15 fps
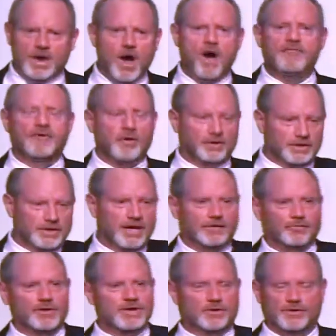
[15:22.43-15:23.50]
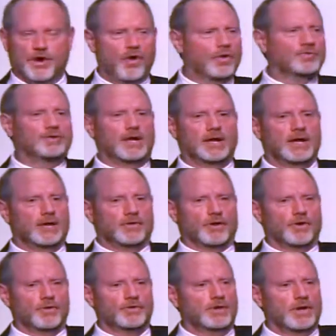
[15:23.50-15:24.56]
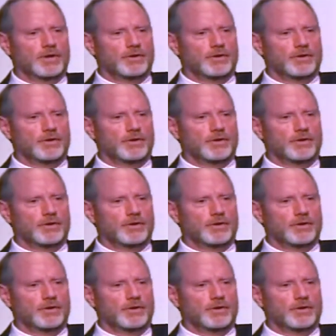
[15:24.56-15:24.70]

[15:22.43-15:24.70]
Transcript: all voted that we the whole